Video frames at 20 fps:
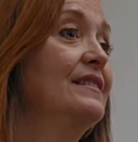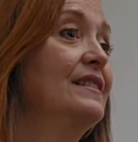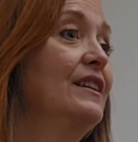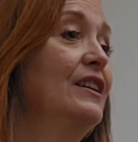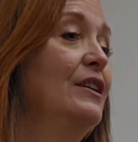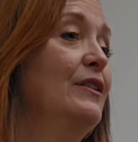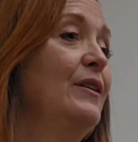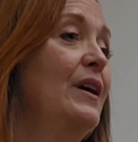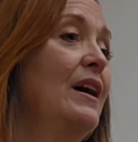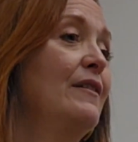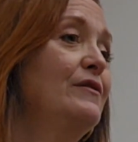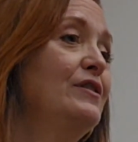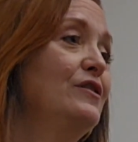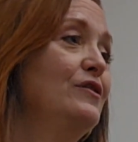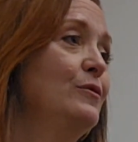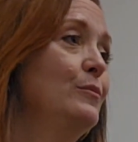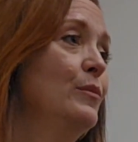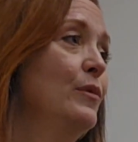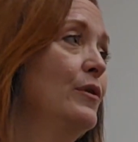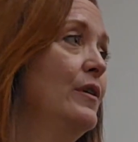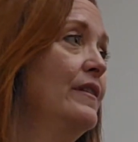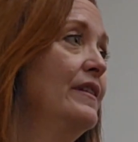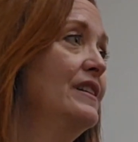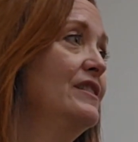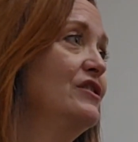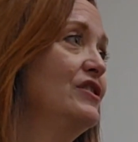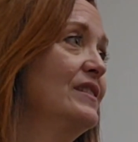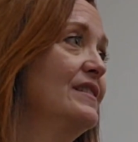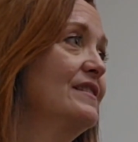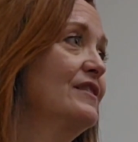you have to do more
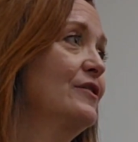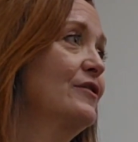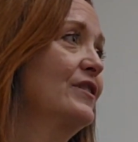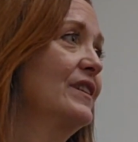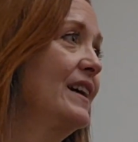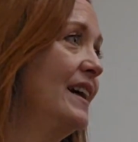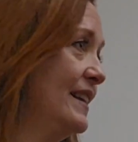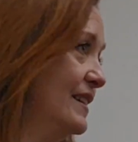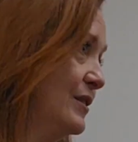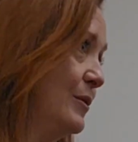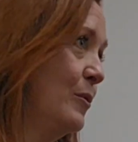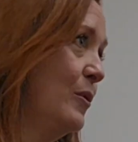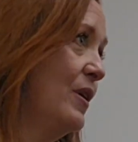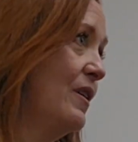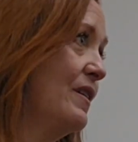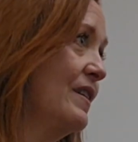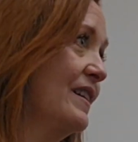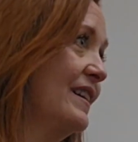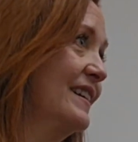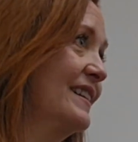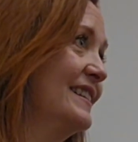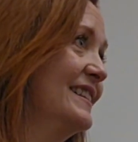than just create the work.